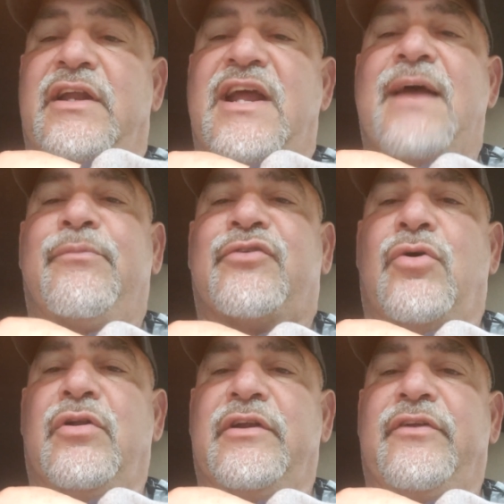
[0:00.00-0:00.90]
and it happens to
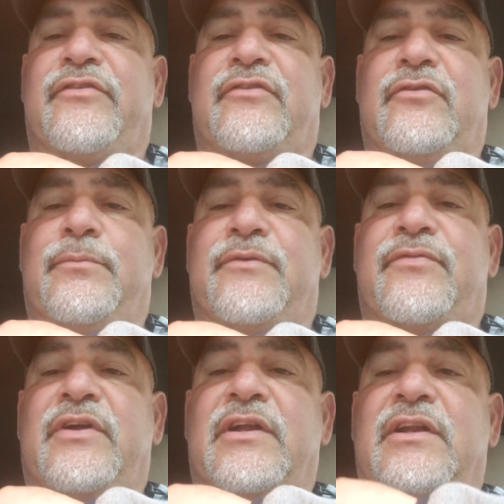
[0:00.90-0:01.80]
all of these stupid
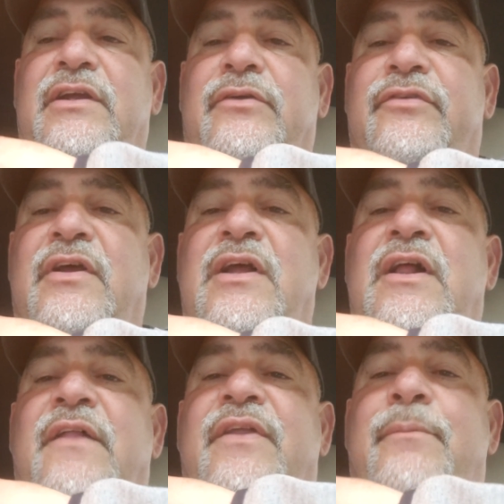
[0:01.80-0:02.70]
freaking deals.
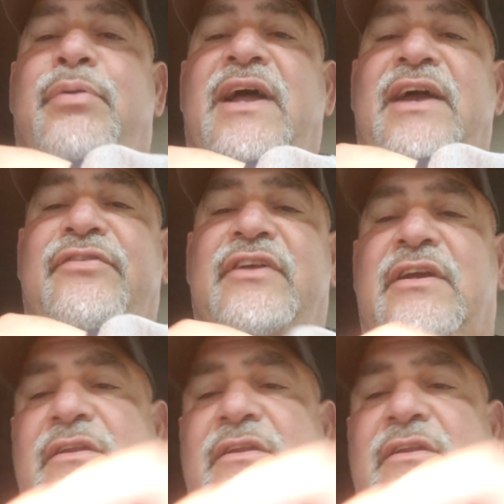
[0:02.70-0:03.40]
The plastic